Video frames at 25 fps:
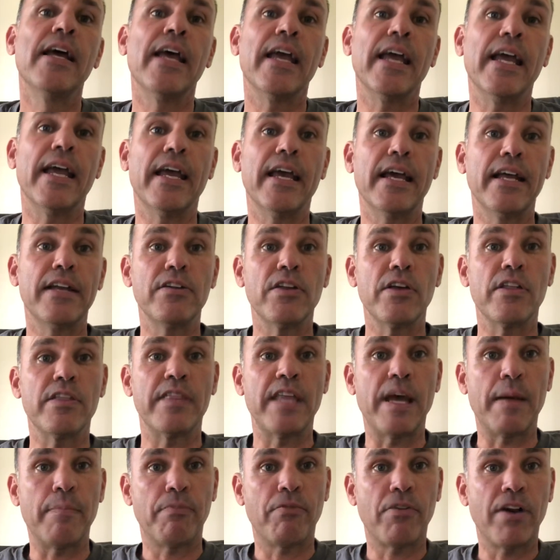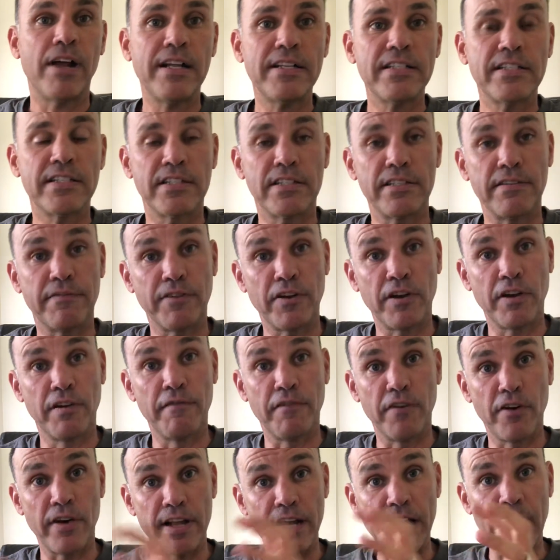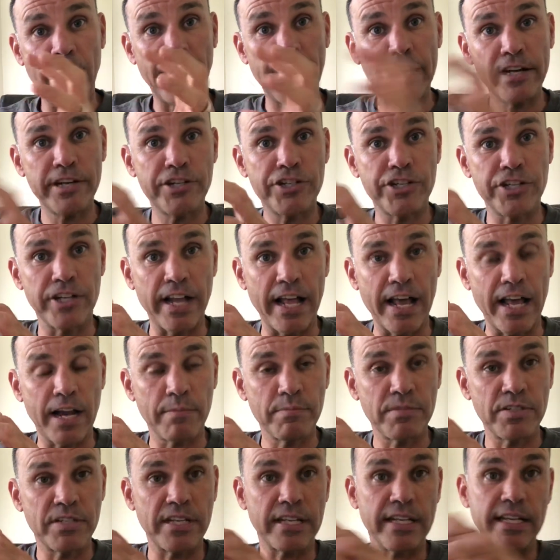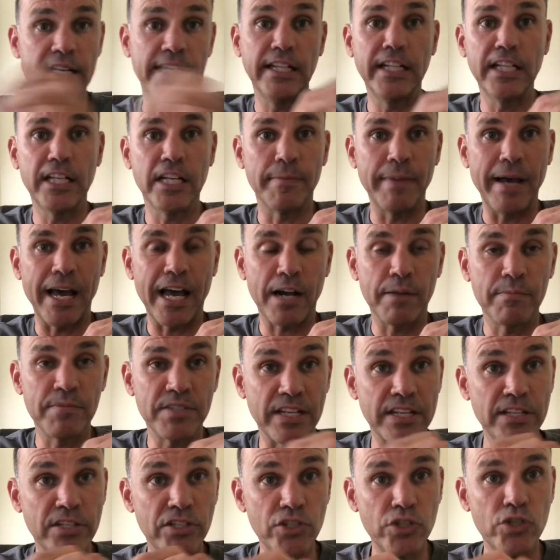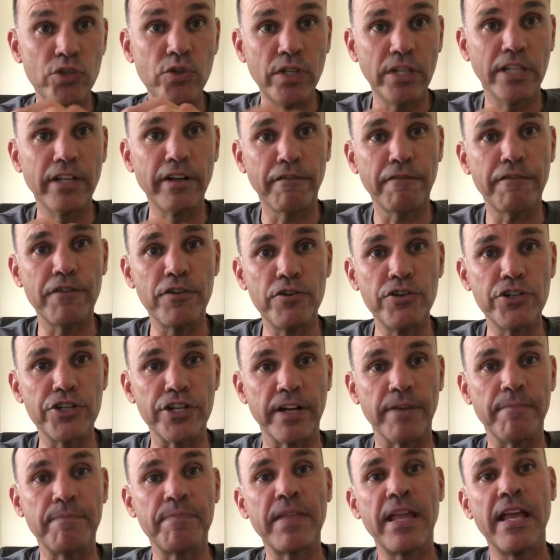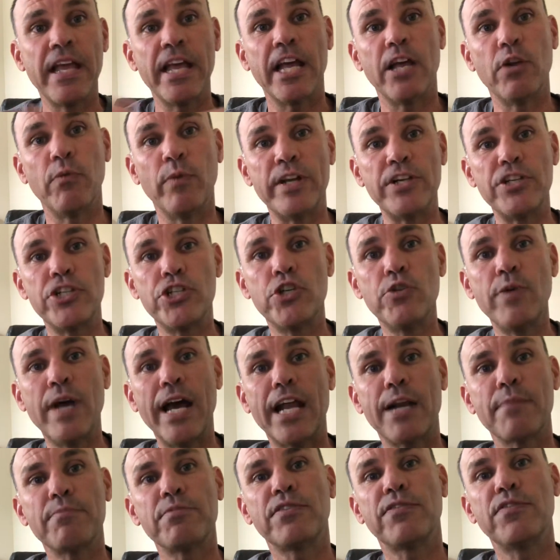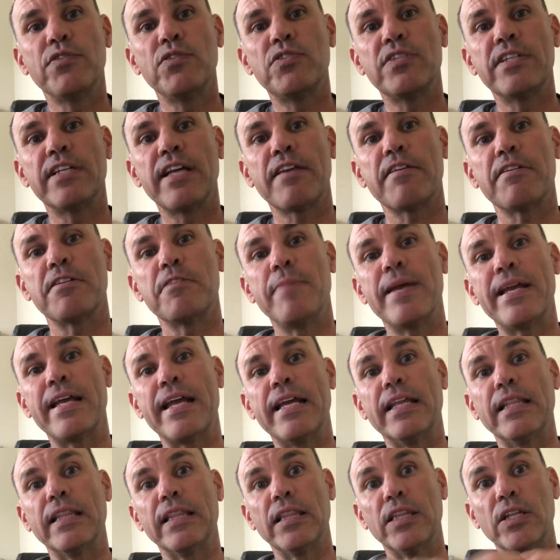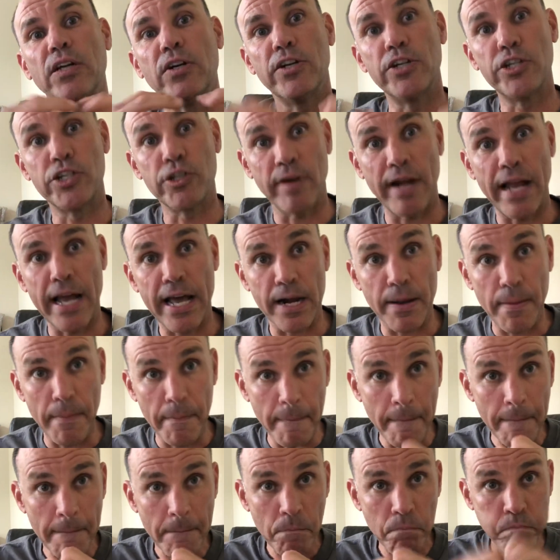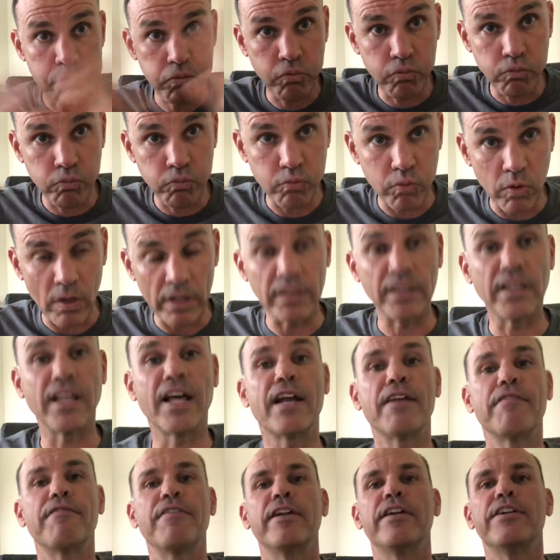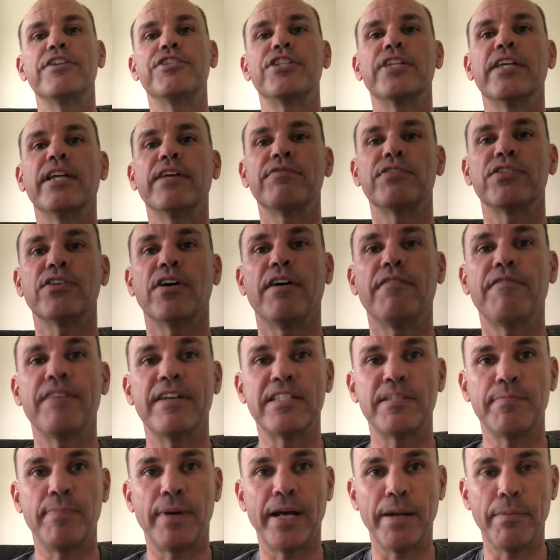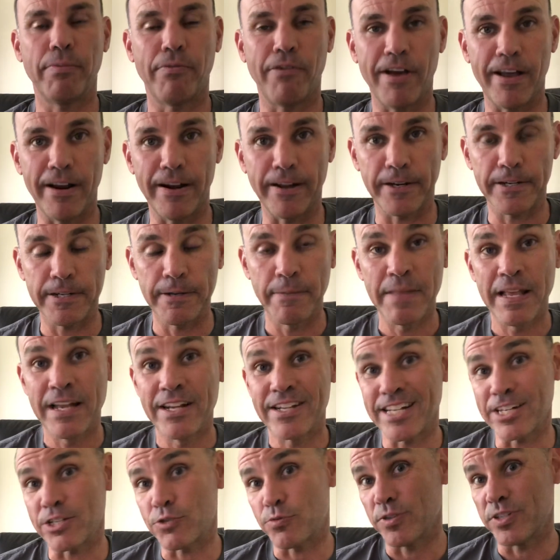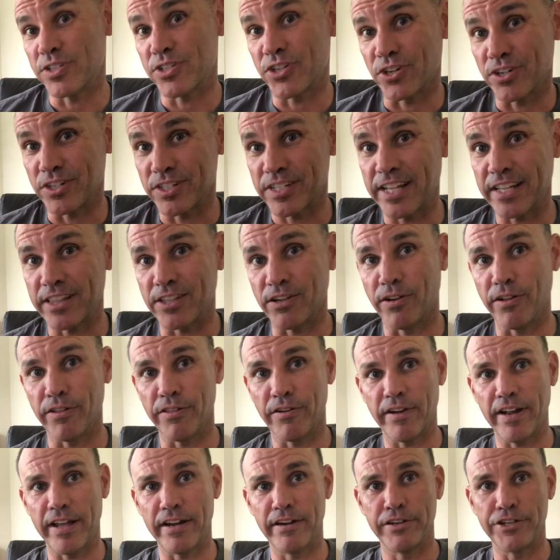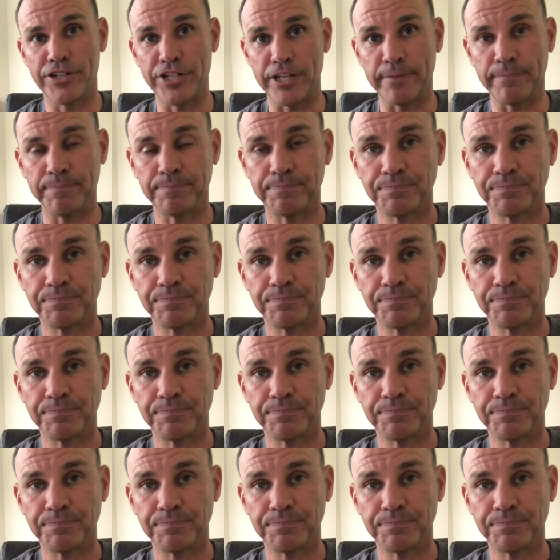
And that process of converting hydrogen atoms to helium atoms is nuclear fusion. And when two atoms fuse together to make a larger atom, a lot of energy gives off as a byproduct. That's where stars get all their energy.